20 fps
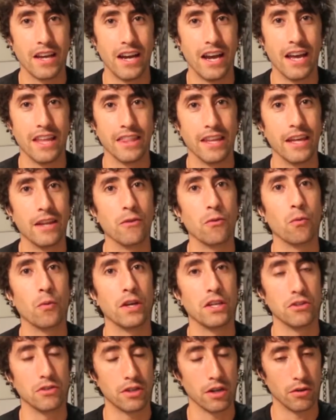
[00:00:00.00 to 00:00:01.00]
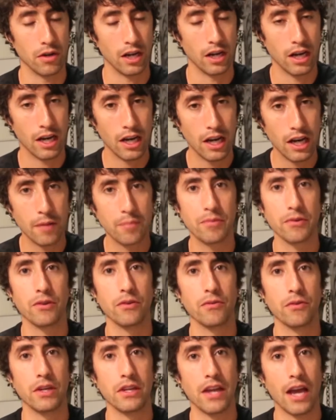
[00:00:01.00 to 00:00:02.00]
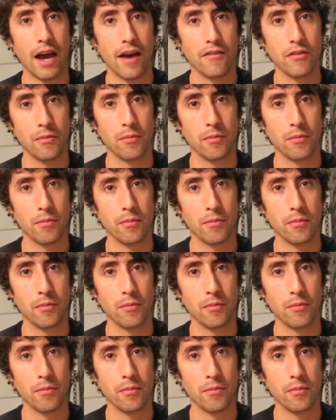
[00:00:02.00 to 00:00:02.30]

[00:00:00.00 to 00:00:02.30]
And then when you go up, when you have